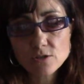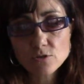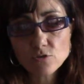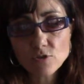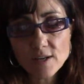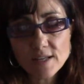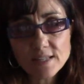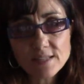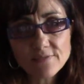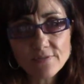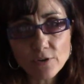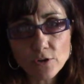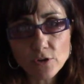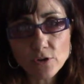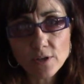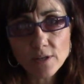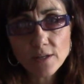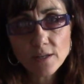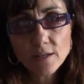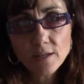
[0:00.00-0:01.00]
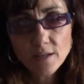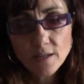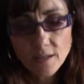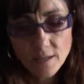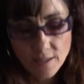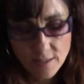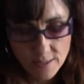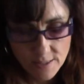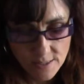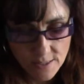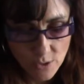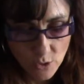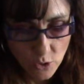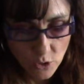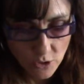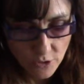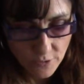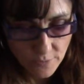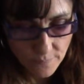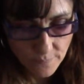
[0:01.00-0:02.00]
transferred, it's
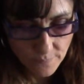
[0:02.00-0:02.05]
sold.